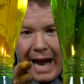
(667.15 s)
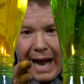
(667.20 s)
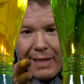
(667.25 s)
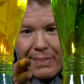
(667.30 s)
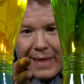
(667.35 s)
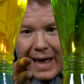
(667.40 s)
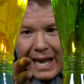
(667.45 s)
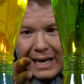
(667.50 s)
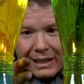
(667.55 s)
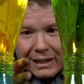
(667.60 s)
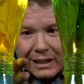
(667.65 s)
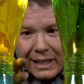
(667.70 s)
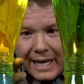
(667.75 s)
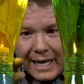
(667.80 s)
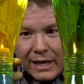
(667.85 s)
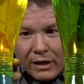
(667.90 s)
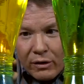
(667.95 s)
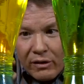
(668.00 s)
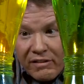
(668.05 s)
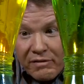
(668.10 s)
and that
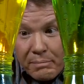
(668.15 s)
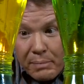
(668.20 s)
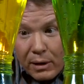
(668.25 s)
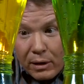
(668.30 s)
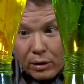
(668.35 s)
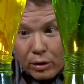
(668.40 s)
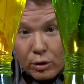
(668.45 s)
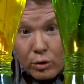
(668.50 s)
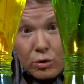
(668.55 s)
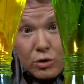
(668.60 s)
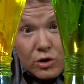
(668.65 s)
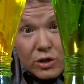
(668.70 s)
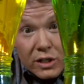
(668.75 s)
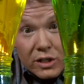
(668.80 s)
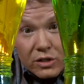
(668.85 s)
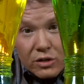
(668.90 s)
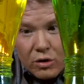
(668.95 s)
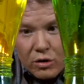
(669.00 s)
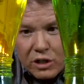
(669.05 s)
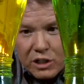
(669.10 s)
layer of
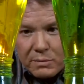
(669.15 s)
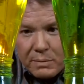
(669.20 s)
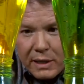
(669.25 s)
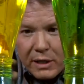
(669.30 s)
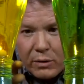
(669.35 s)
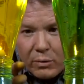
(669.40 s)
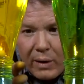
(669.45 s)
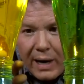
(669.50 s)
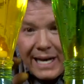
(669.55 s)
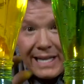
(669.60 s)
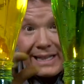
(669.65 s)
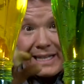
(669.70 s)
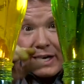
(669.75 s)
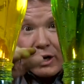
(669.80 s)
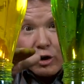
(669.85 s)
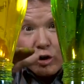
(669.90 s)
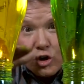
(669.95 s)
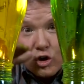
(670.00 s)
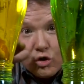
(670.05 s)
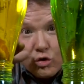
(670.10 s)
pollution, so to speak, right
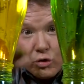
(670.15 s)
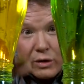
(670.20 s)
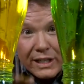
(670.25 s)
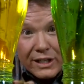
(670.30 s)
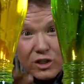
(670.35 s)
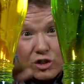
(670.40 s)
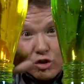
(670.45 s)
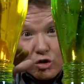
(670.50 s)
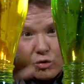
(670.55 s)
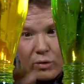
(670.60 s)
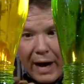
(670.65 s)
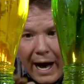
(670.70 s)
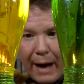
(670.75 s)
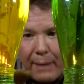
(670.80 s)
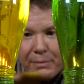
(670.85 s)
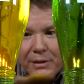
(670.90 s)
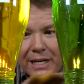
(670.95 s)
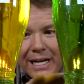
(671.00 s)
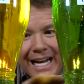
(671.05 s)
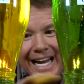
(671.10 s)
there tr is
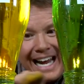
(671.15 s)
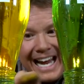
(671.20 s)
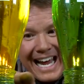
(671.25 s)
trapped.